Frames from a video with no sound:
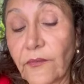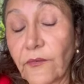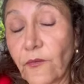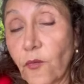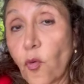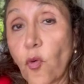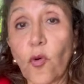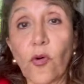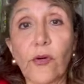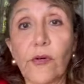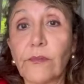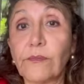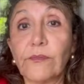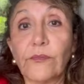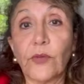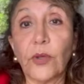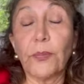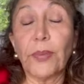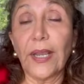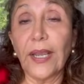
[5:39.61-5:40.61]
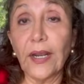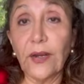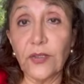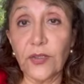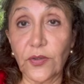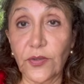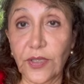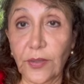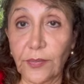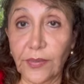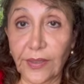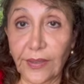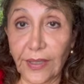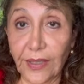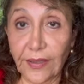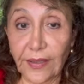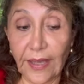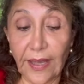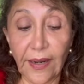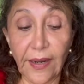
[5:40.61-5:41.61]
for repairs or something
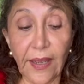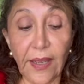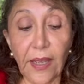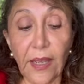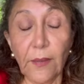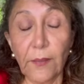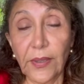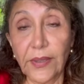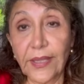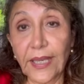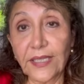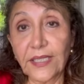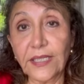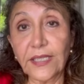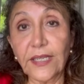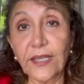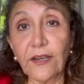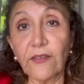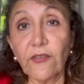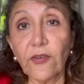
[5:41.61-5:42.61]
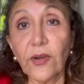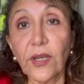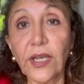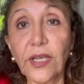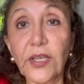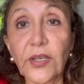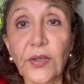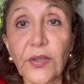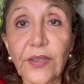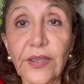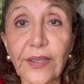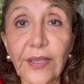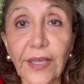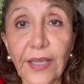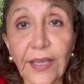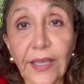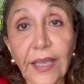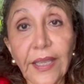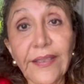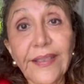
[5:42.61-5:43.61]
like that. But that's never a good
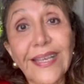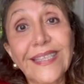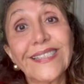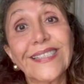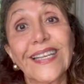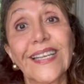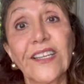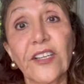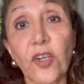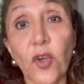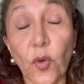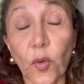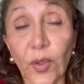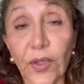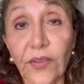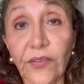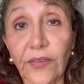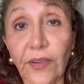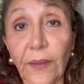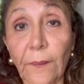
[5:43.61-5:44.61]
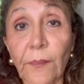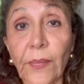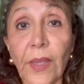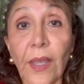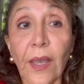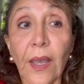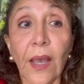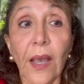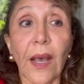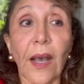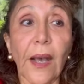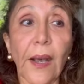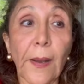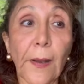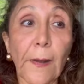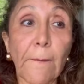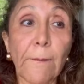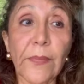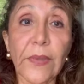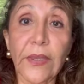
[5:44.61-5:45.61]
thing, and that's increasing.
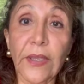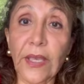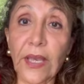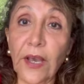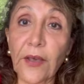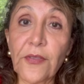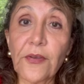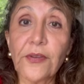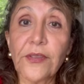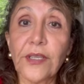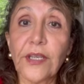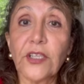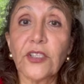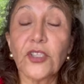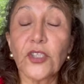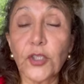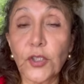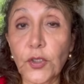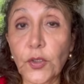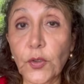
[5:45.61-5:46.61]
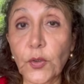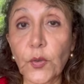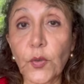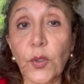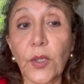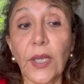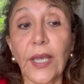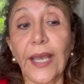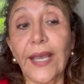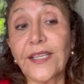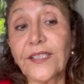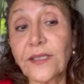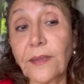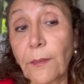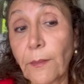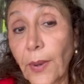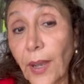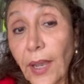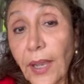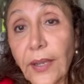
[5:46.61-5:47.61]
The other thing too, as a
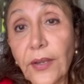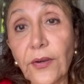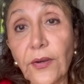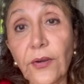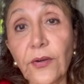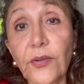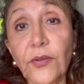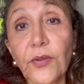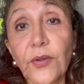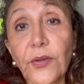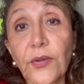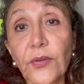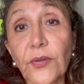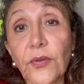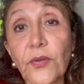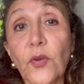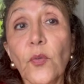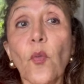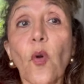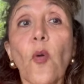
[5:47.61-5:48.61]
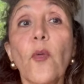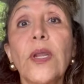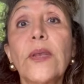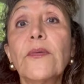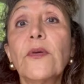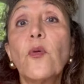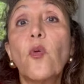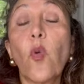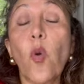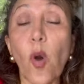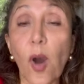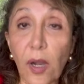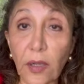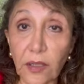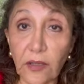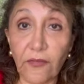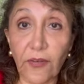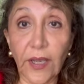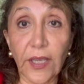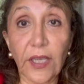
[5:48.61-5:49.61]
buyer, you won't even
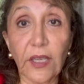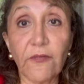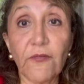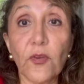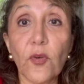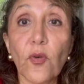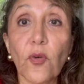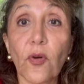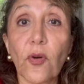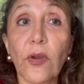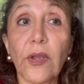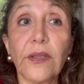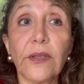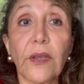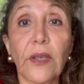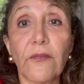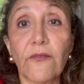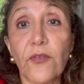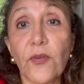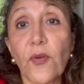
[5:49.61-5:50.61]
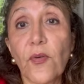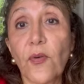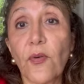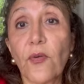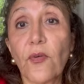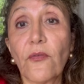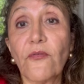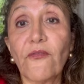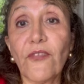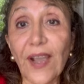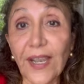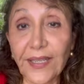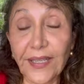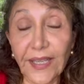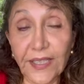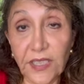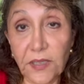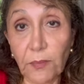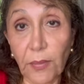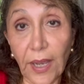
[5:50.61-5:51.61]
qualify if you're a
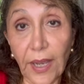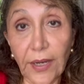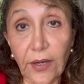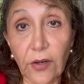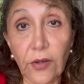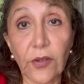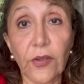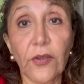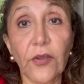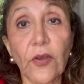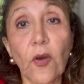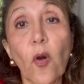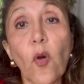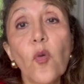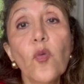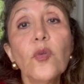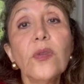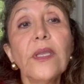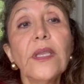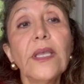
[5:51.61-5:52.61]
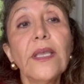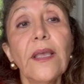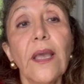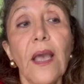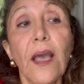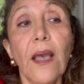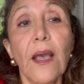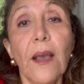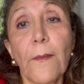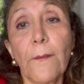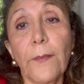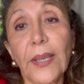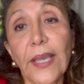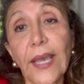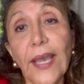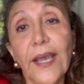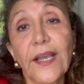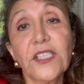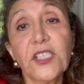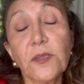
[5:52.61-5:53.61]
finance buyer. Only
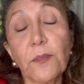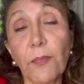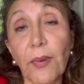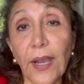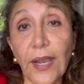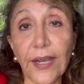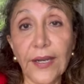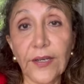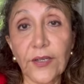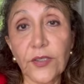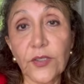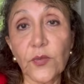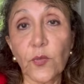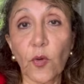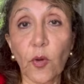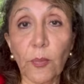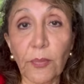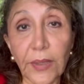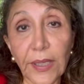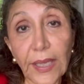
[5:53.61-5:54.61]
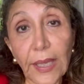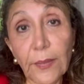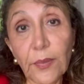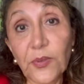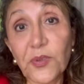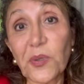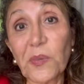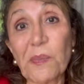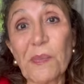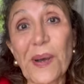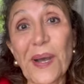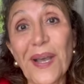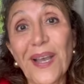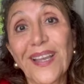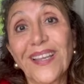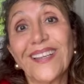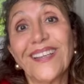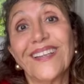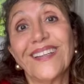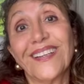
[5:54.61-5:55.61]
cash buyers will be able to
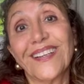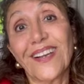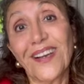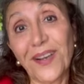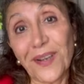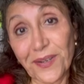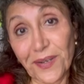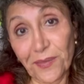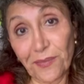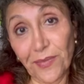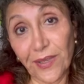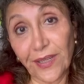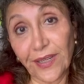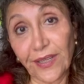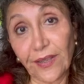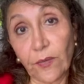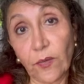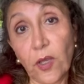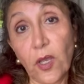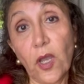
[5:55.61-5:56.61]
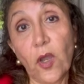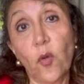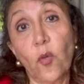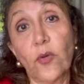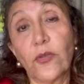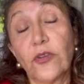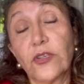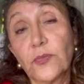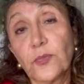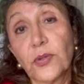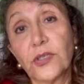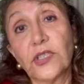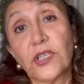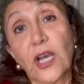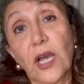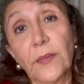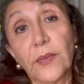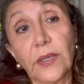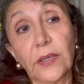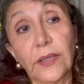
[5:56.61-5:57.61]
buy in a condominium where there's
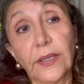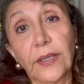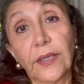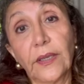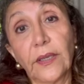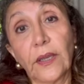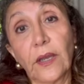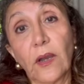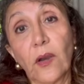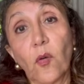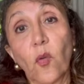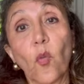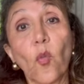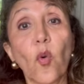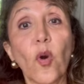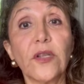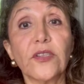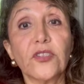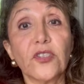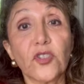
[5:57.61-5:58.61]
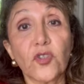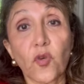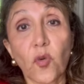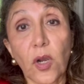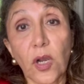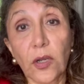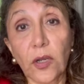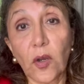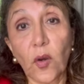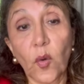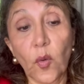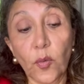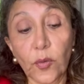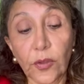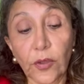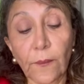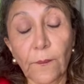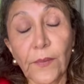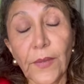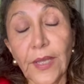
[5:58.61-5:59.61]
predominantly one strong
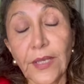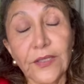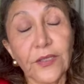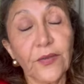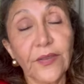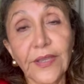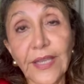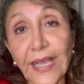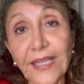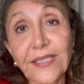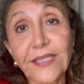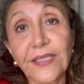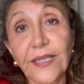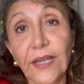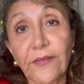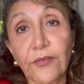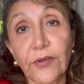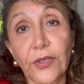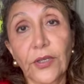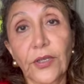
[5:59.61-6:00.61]
owner. So that's never